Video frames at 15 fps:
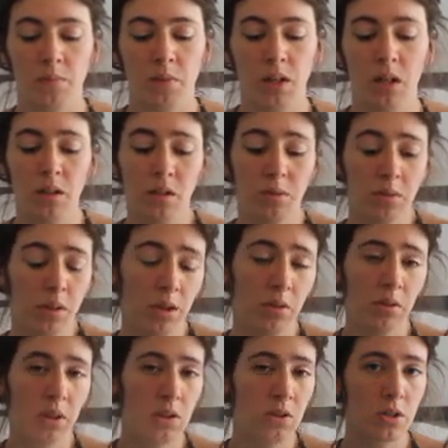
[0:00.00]
It
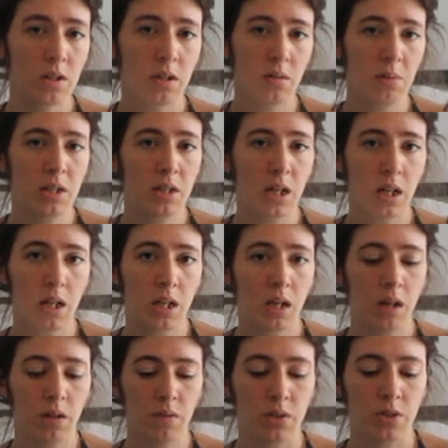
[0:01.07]
literally just could be taking
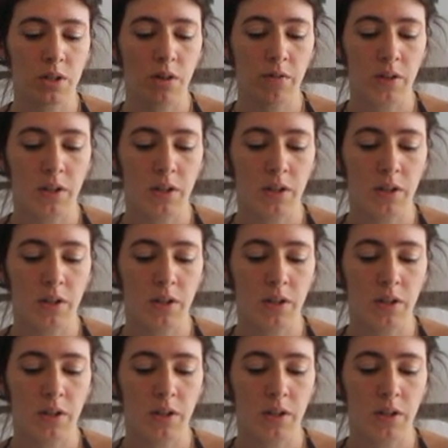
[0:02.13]
care of yourself